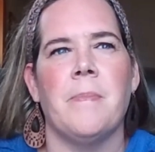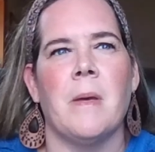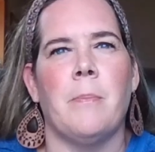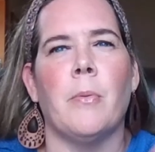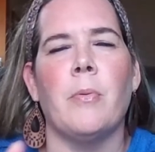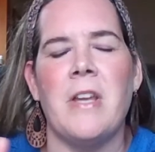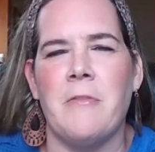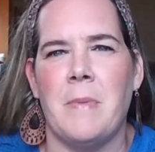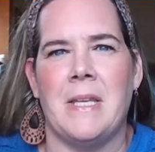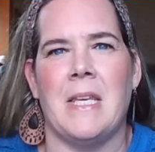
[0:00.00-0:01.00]

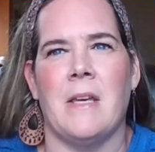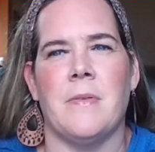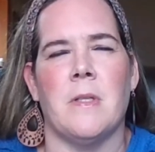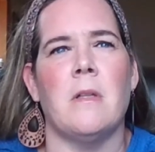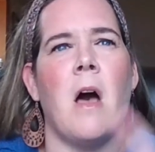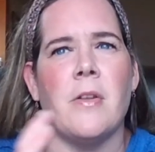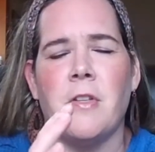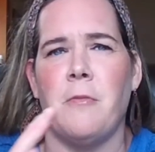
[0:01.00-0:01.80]
bereavement gifts, loss of